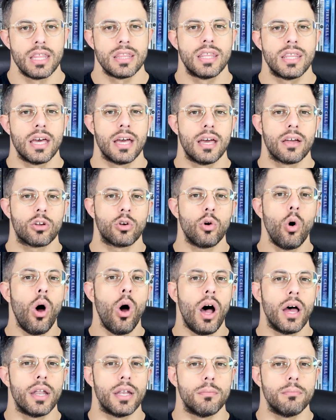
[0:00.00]
The
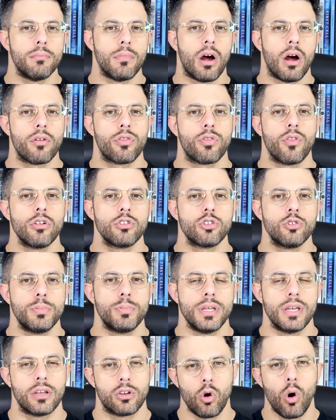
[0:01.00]
Kohanim are thought to
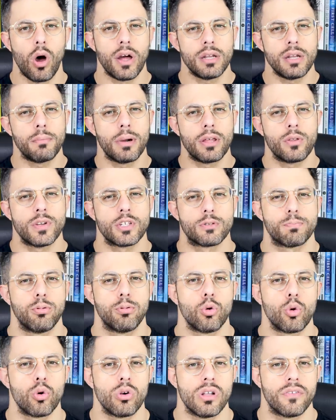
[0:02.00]
be, Kohanim, by the way, is
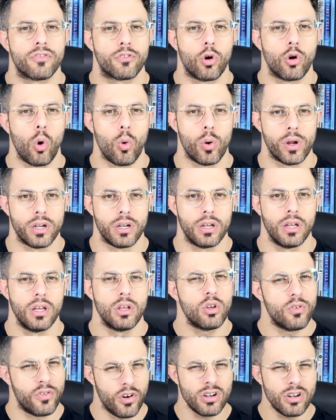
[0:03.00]
plural of Cohen.
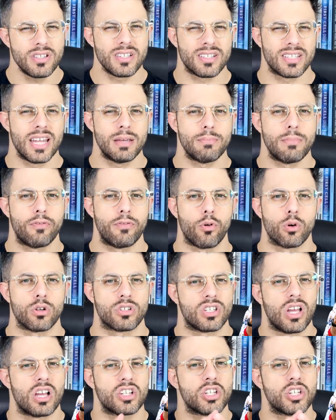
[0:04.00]
You've heard this name before,
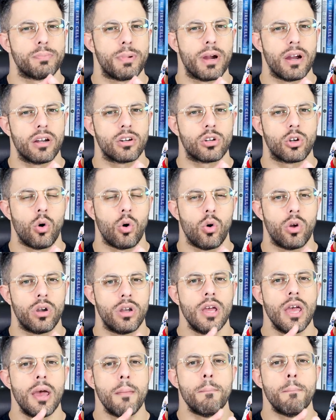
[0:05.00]
Sasha Baron
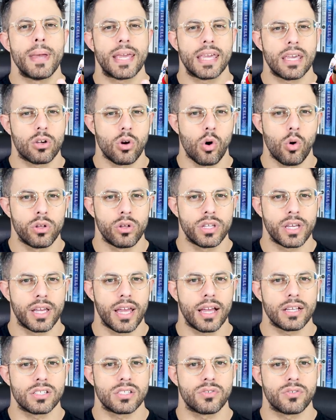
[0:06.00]
Cohen, Mickey Cohen, the
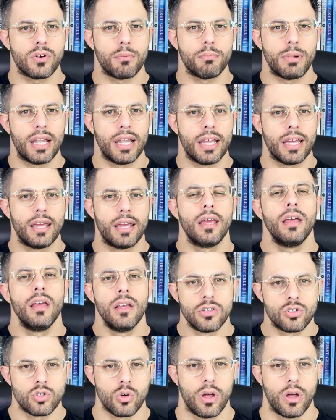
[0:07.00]
gangster from LA,
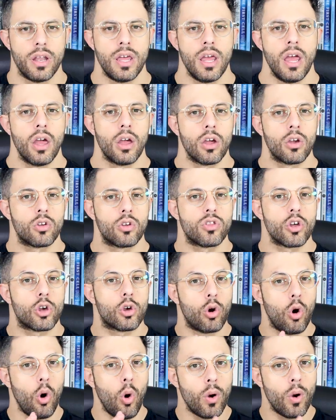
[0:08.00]
so on. The
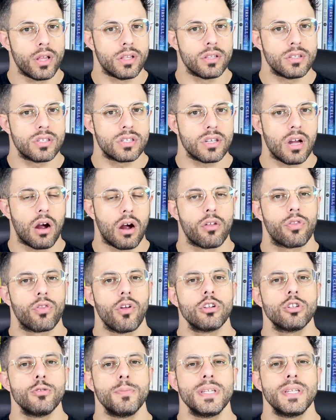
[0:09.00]
Cohens are
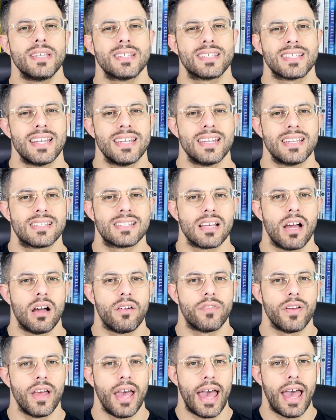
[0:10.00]
thought to be descendants
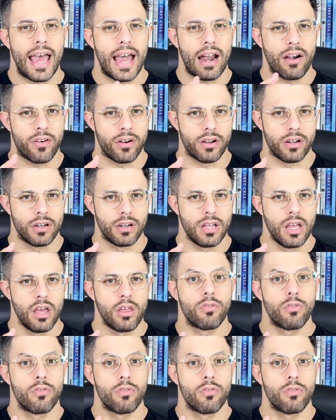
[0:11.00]
of Aaron,